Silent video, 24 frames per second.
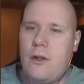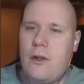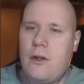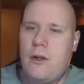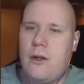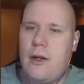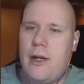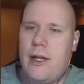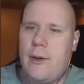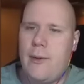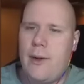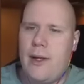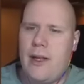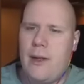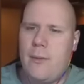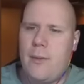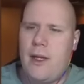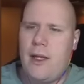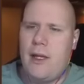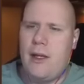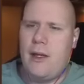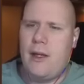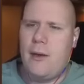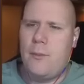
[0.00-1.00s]
Anyway, let
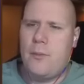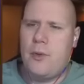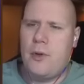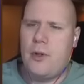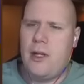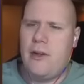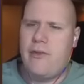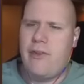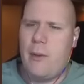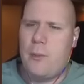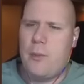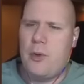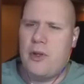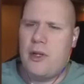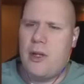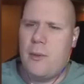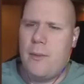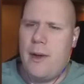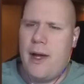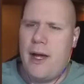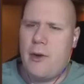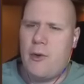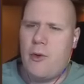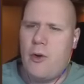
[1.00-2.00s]
me put if I put the
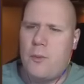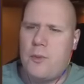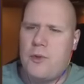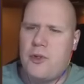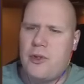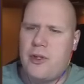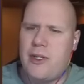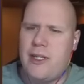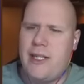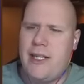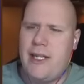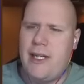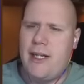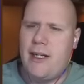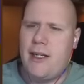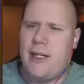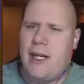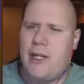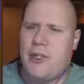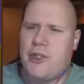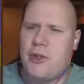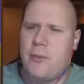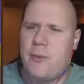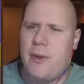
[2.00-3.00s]
battlecopter here,
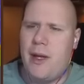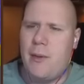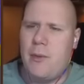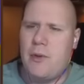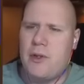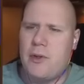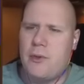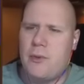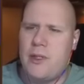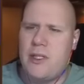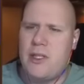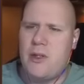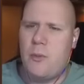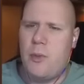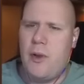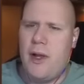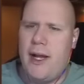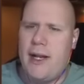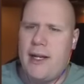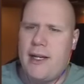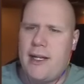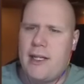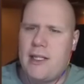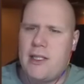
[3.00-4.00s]
I should be able to
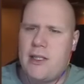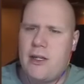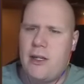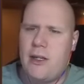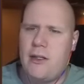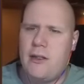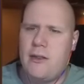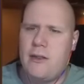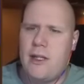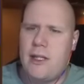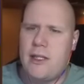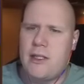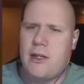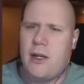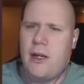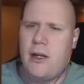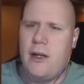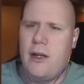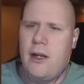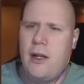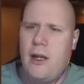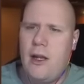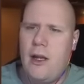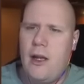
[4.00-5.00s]
resupply it next turn. That's
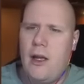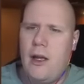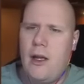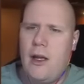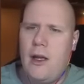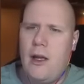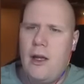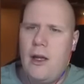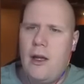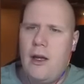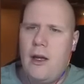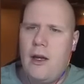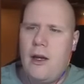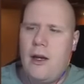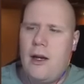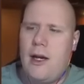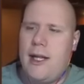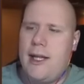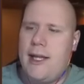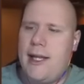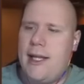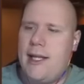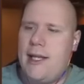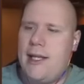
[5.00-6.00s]
good.
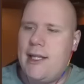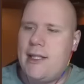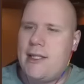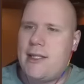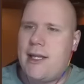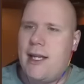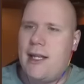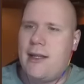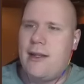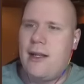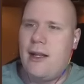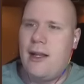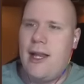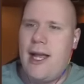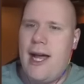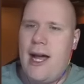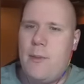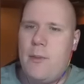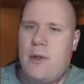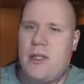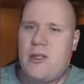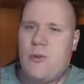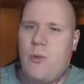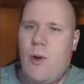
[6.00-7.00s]
And then let's get the
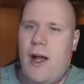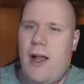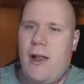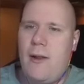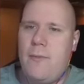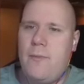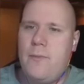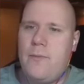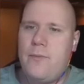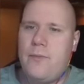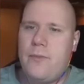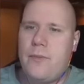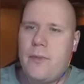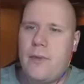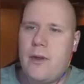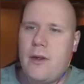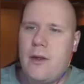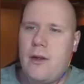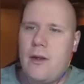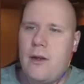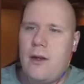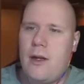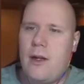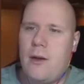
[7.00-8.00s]
lab as well.
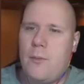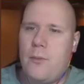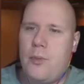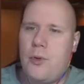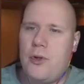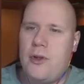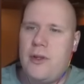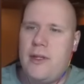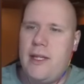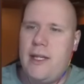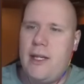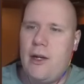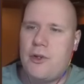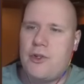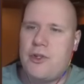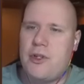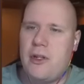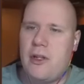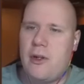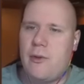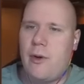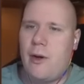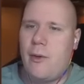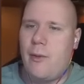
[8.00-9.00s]
And put the
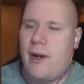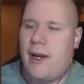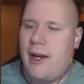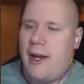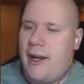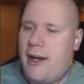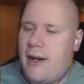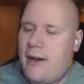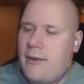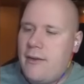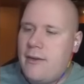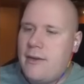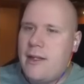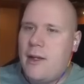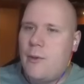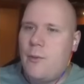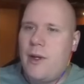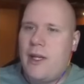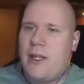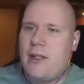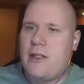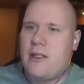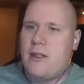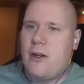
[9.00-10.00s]
artillery right here. And then
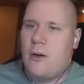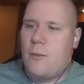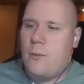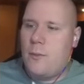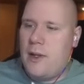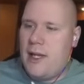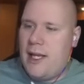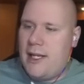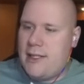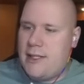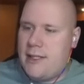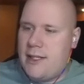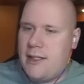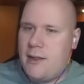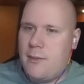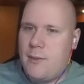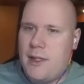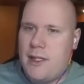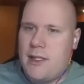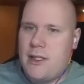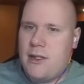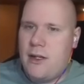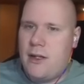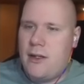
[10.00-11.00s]
we can start blasting
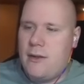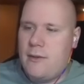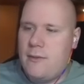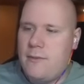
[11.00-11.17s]
next turn.